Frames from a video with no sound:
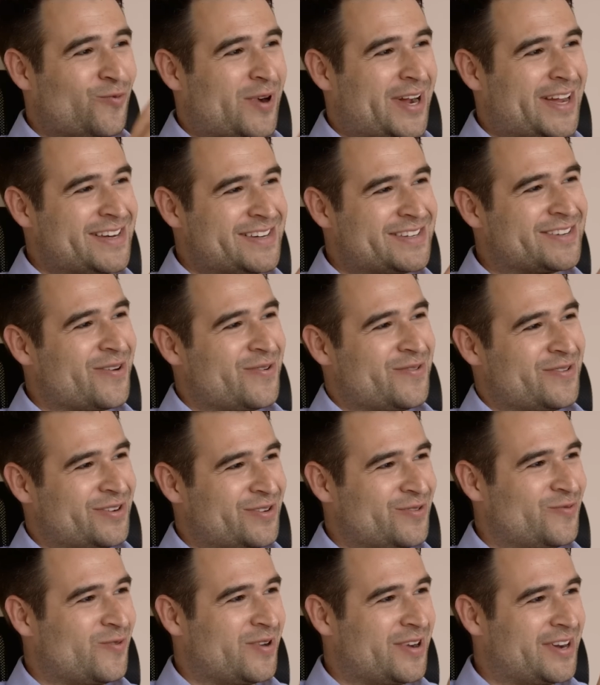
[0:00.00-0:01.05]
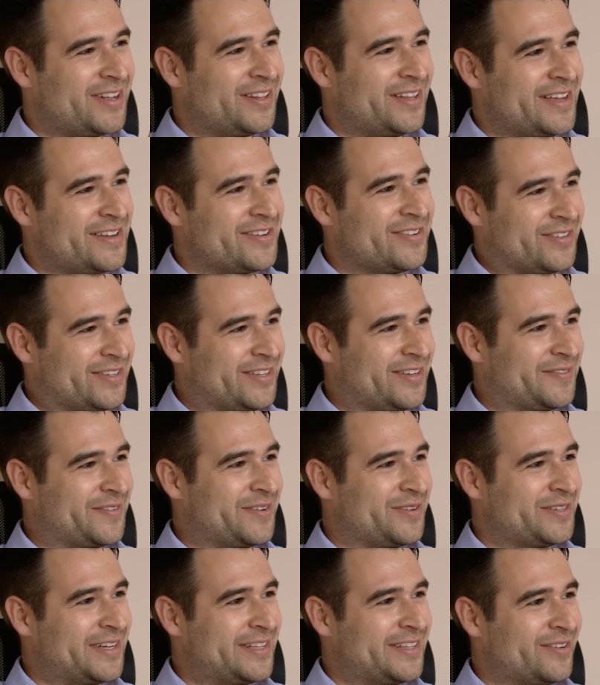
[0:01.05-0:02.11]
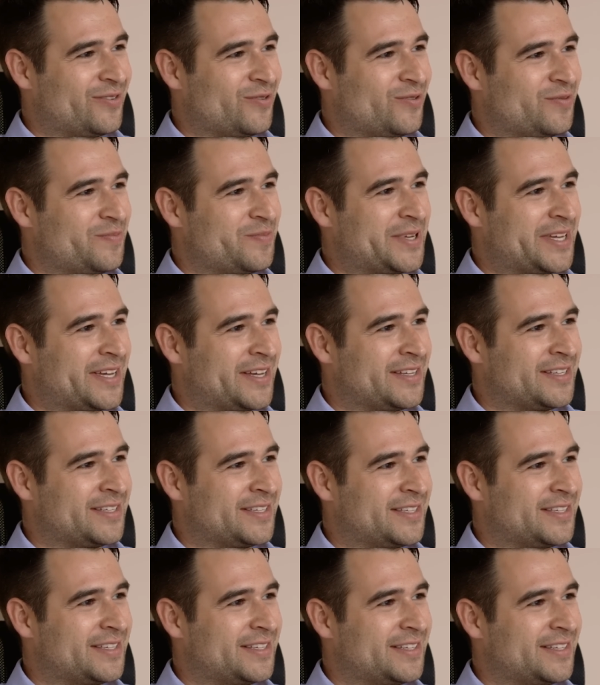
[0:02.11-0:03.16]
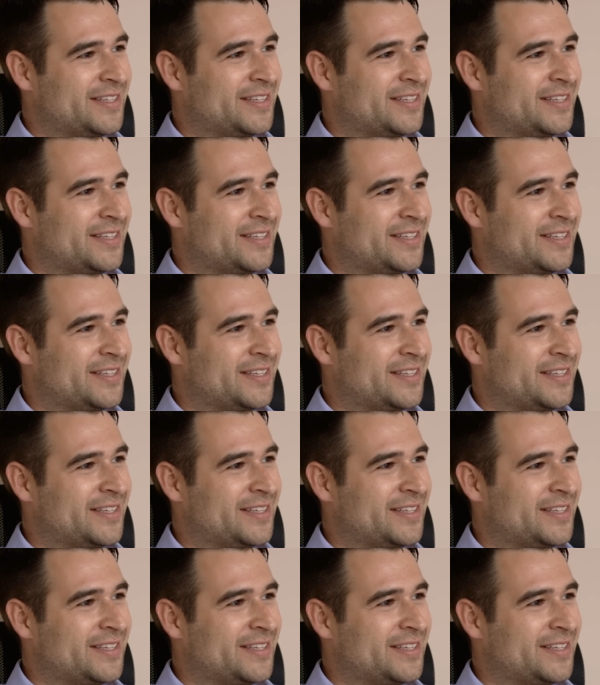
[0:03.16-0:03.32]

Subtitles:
why don't you want to let yourself go down that hole? Because,